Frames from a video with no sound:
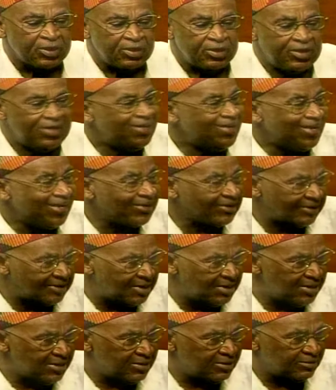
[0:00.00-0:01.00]

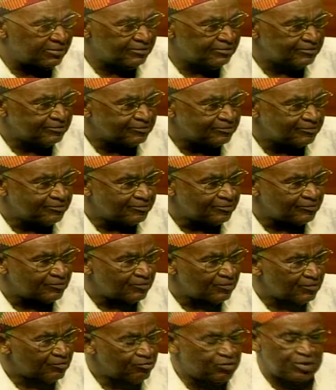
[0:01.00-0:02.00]
electing
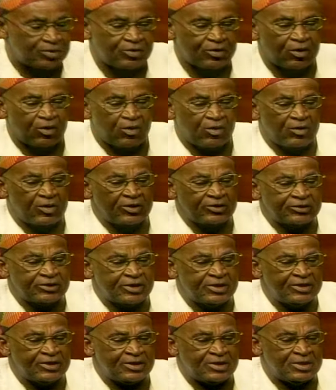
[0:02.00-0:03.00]
because
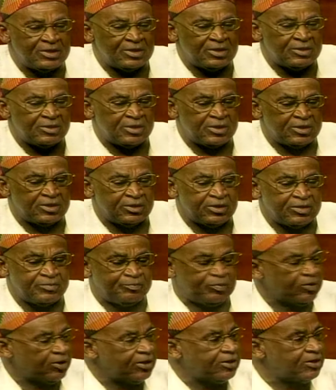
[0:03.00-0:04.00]
in the
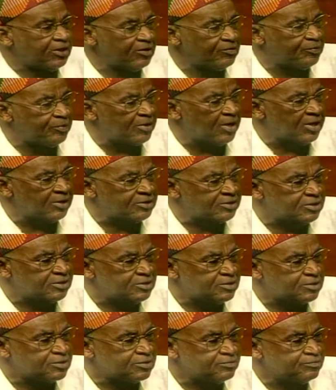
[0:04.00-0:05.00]
political
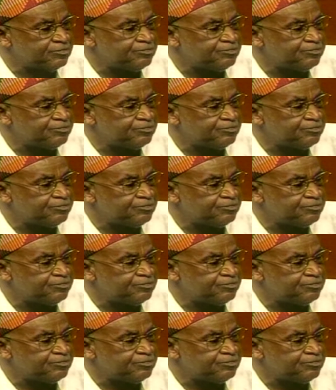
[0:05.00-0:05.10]
process,